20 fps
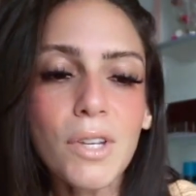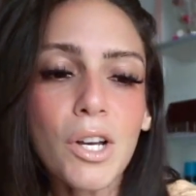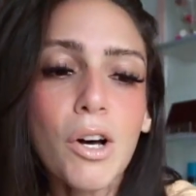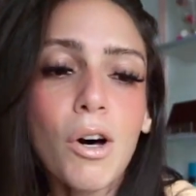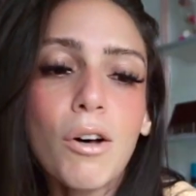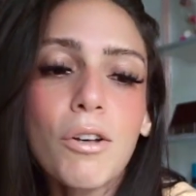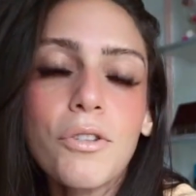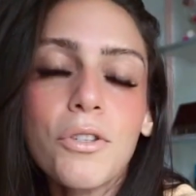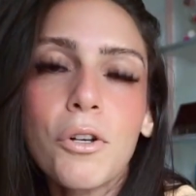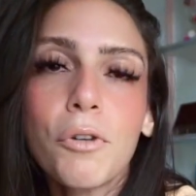
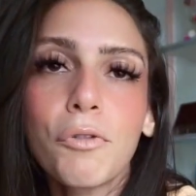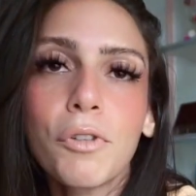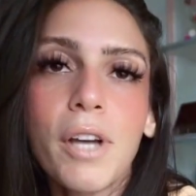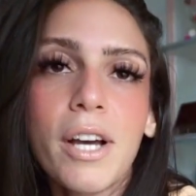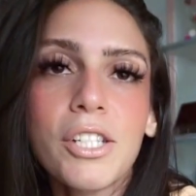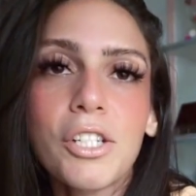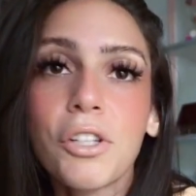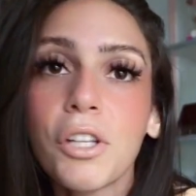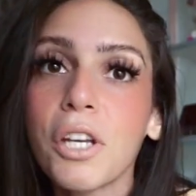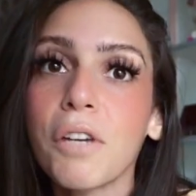Also, if you
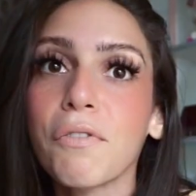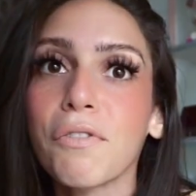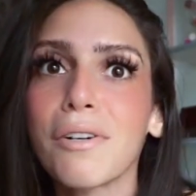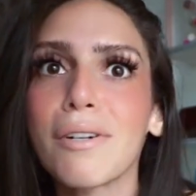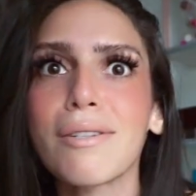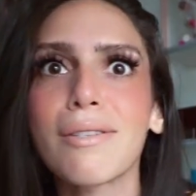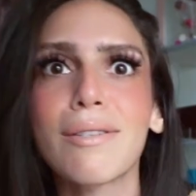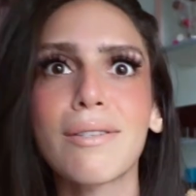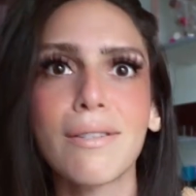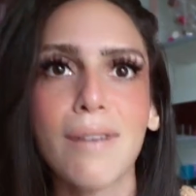guys are looking for
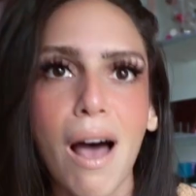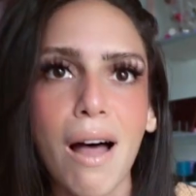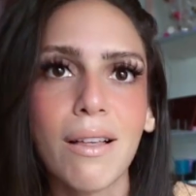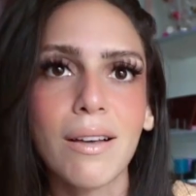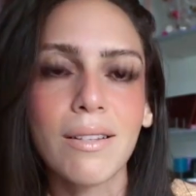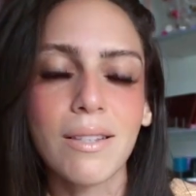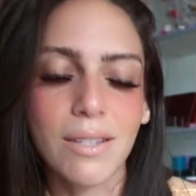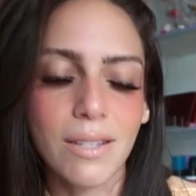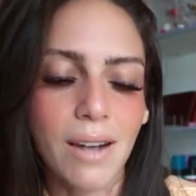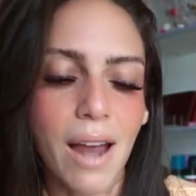a
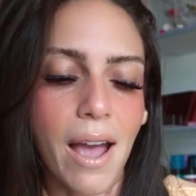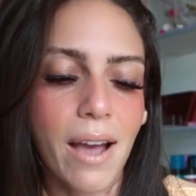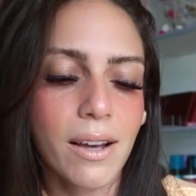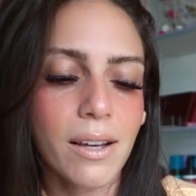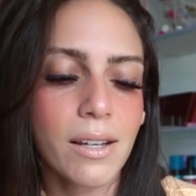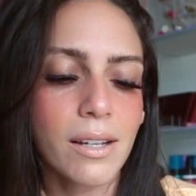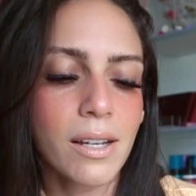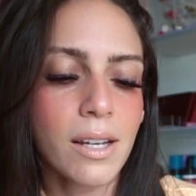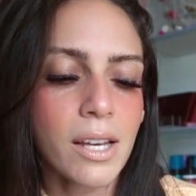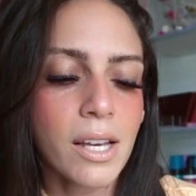solid
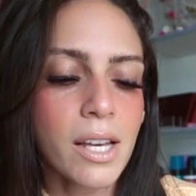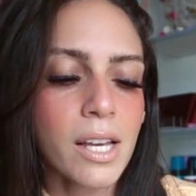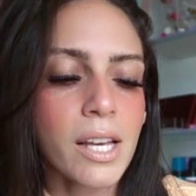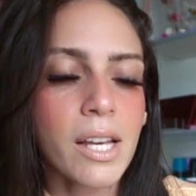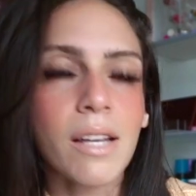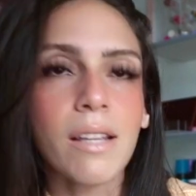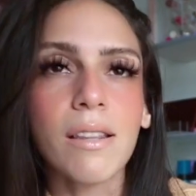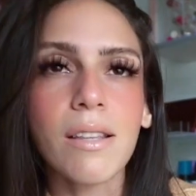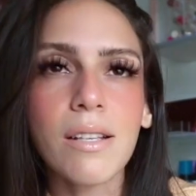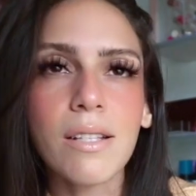snack,
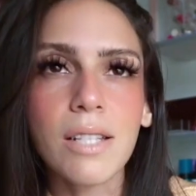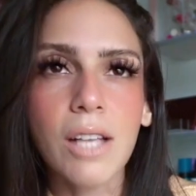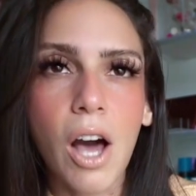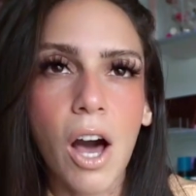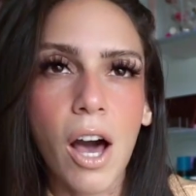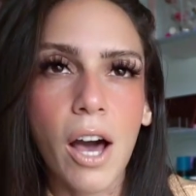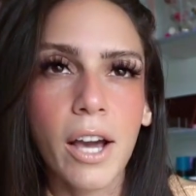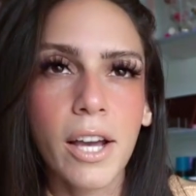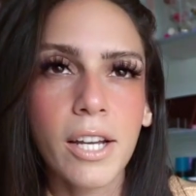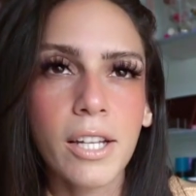these
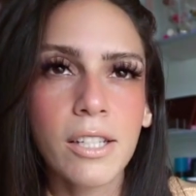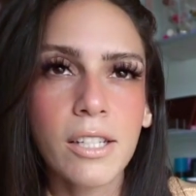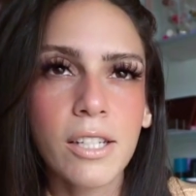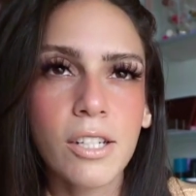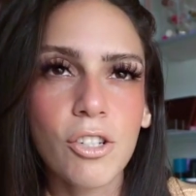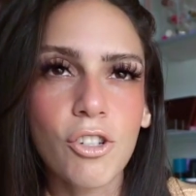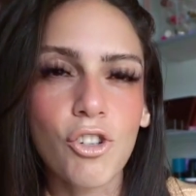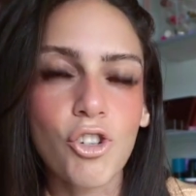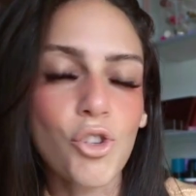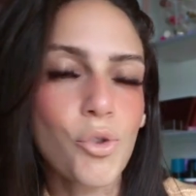
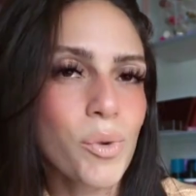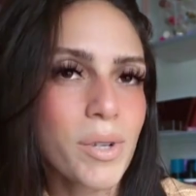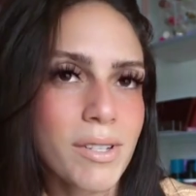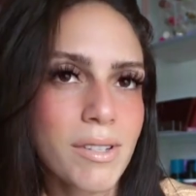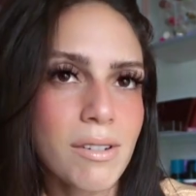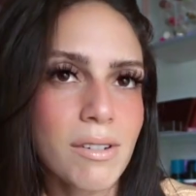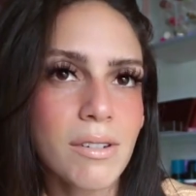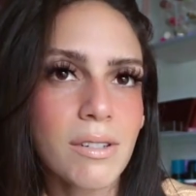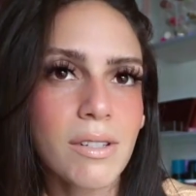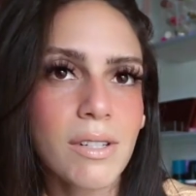kind
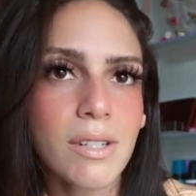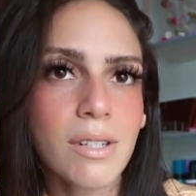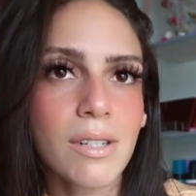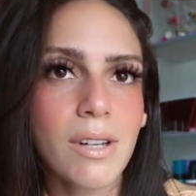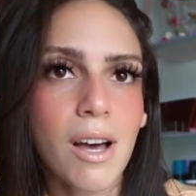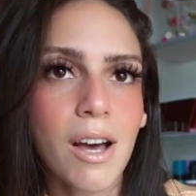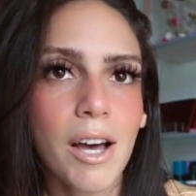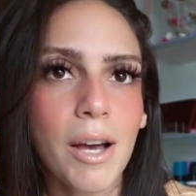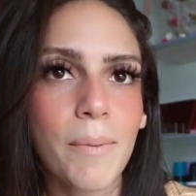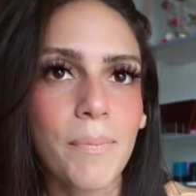drizzled
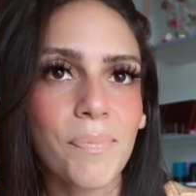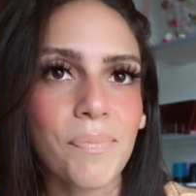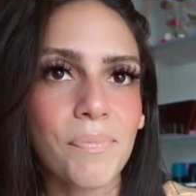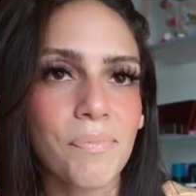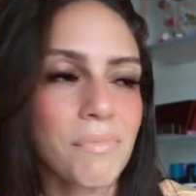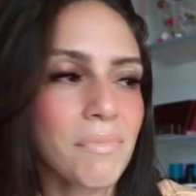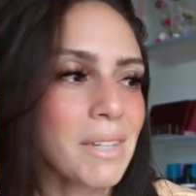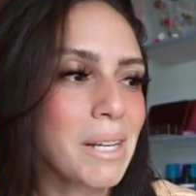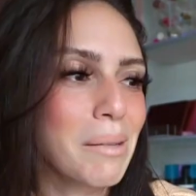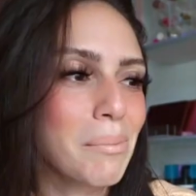
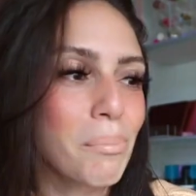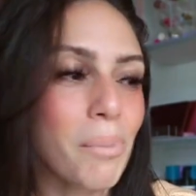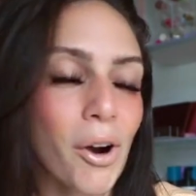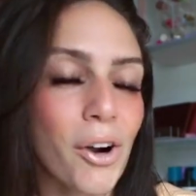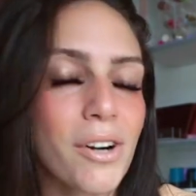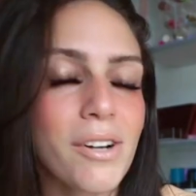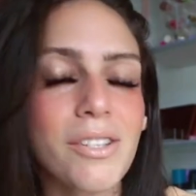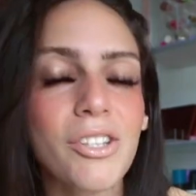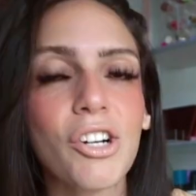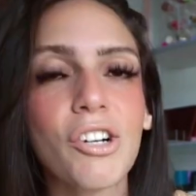um,
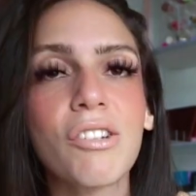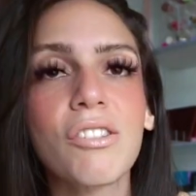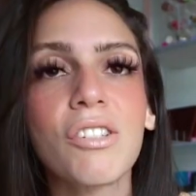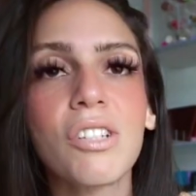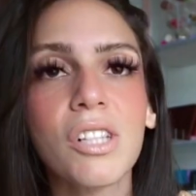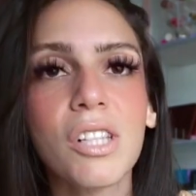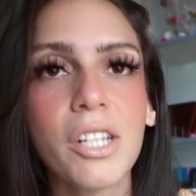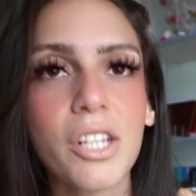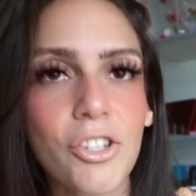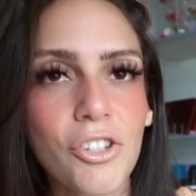bars are
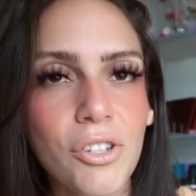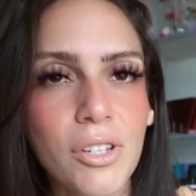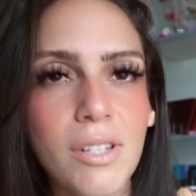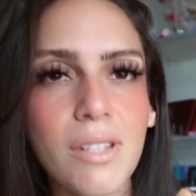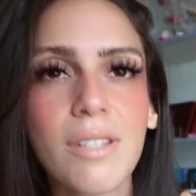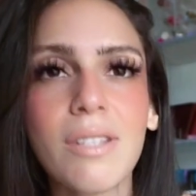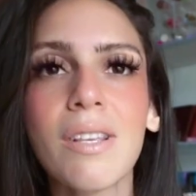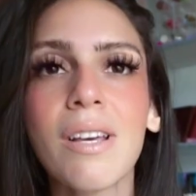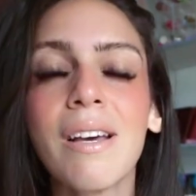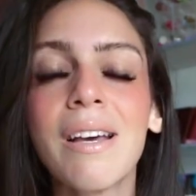
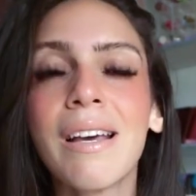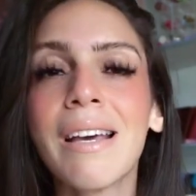delicious.